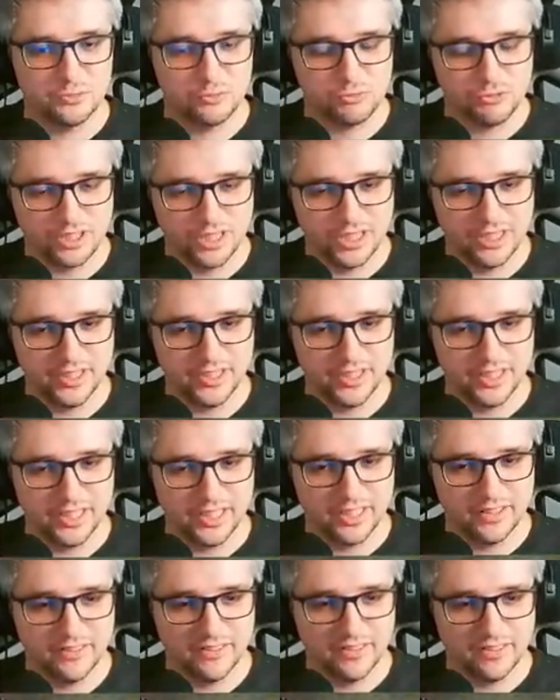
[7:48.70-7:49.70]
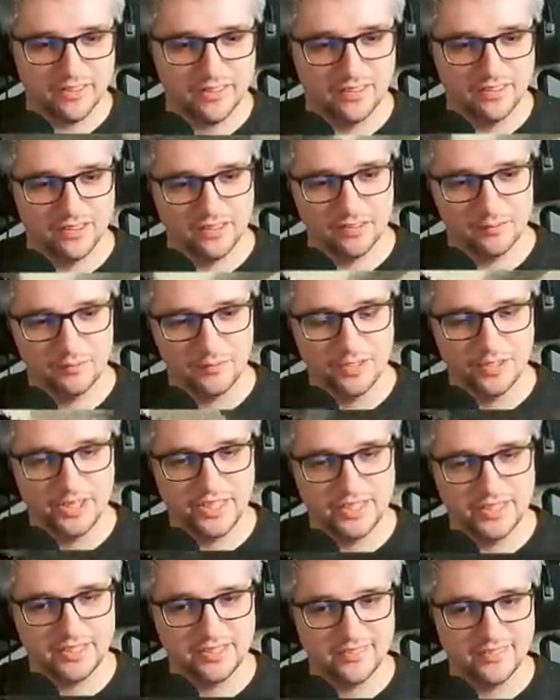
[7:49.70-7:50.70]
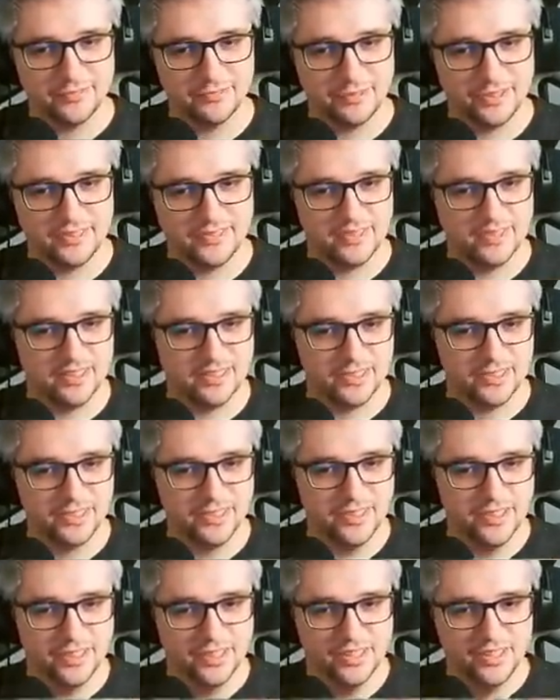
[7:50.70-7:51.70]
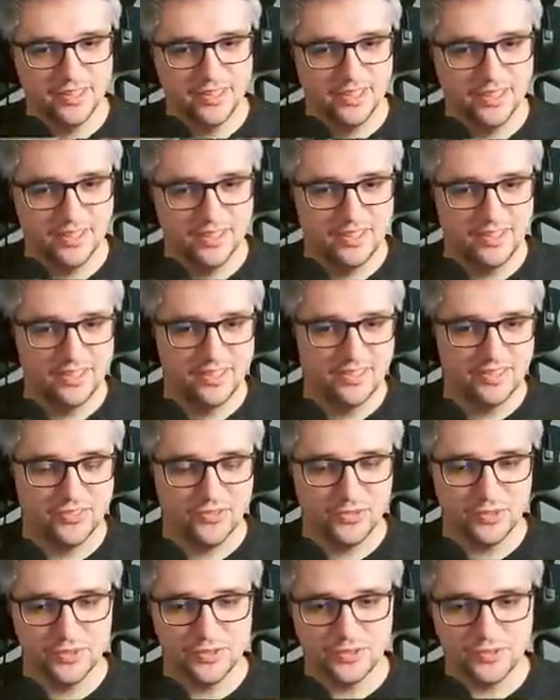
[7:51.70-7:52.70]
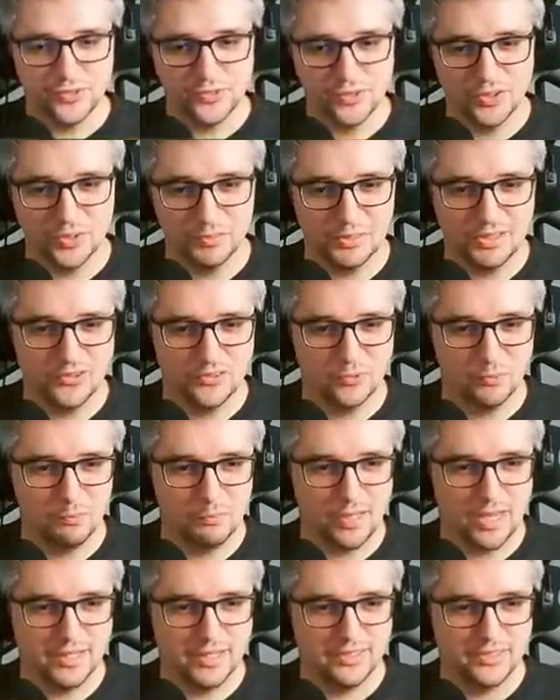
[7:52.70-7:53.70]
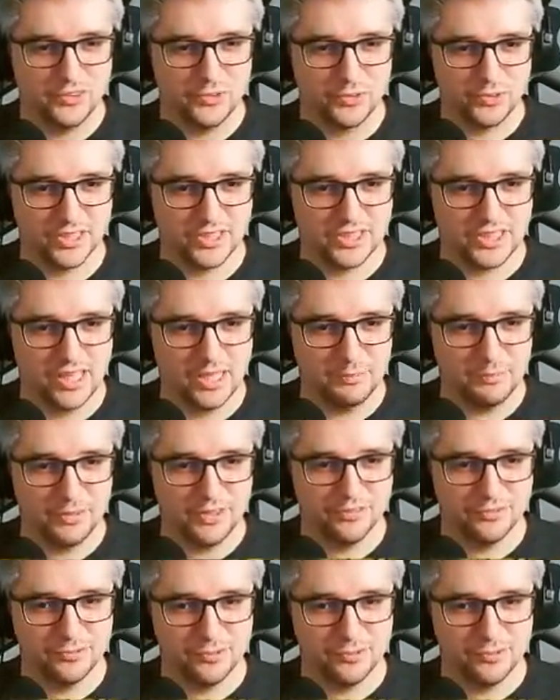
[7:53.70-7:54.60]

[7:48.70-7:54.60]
really need um, unidentified gear. So there's gonna be some mandatory champion